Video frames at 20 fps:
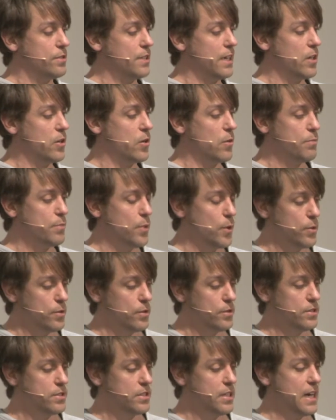and a
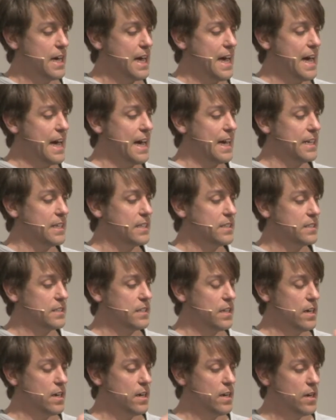component has
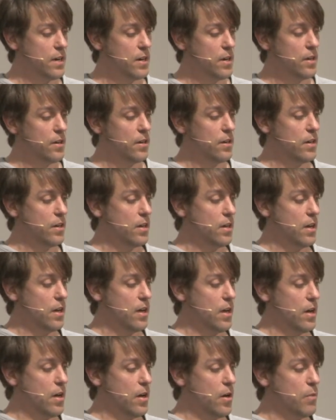a
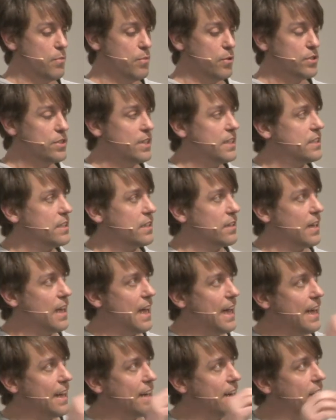position,
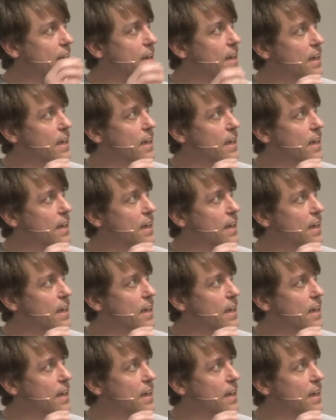and